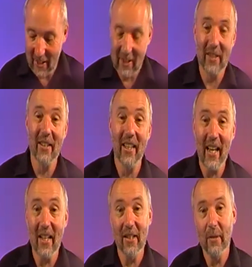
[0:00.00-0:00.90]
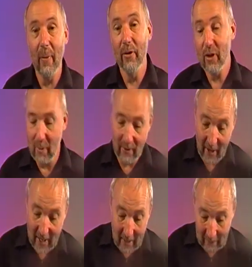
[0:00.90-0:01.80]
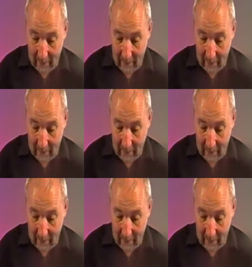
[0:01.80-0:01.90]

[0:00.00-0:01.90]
it's again supposed to be funny.